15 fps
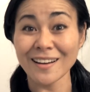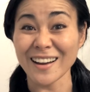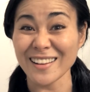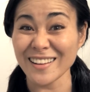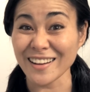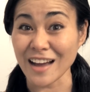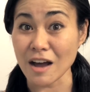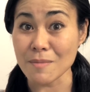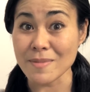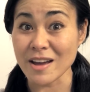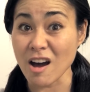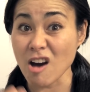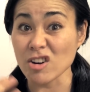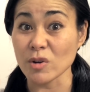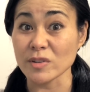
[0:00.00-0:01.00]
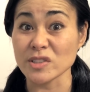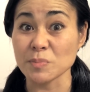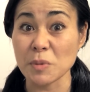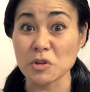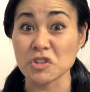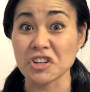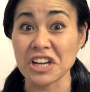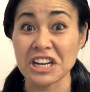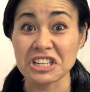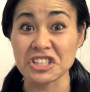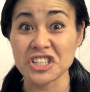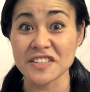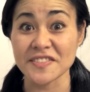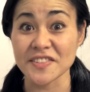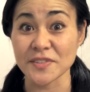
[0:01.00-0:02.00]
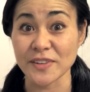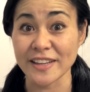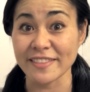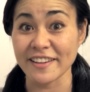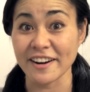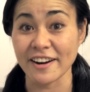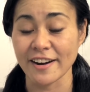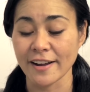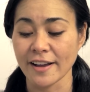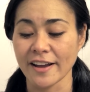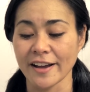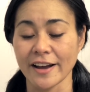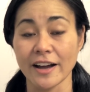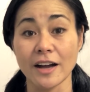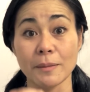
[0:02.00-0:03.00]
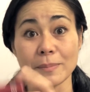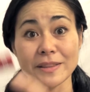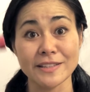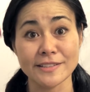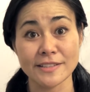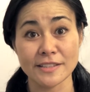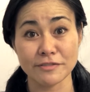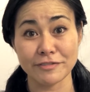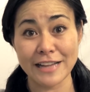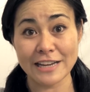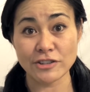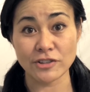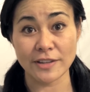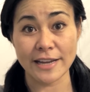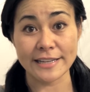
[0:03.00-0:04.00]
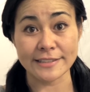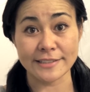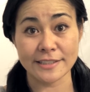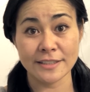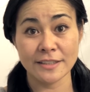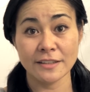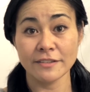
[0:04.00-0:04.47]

I like how my auto exposure kind of shifts right there. But this is a flashlight.